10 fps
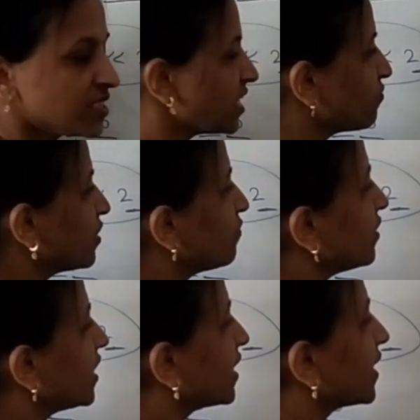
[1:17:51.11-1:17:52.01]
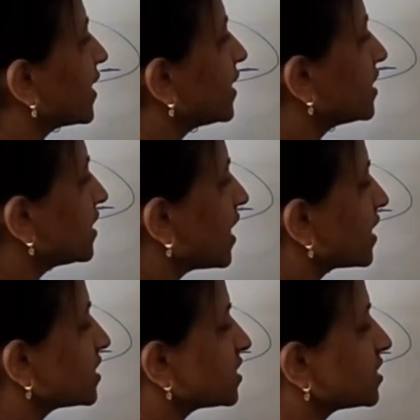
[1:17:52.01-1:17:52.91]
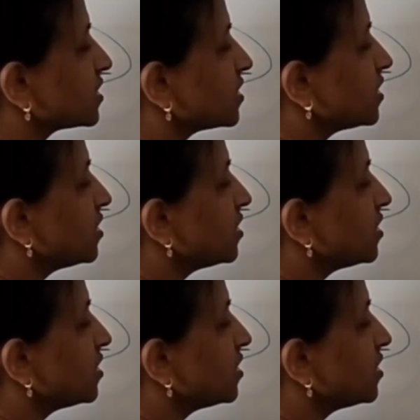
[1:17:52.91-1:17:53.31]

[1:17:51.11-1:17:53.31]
then we will get the answer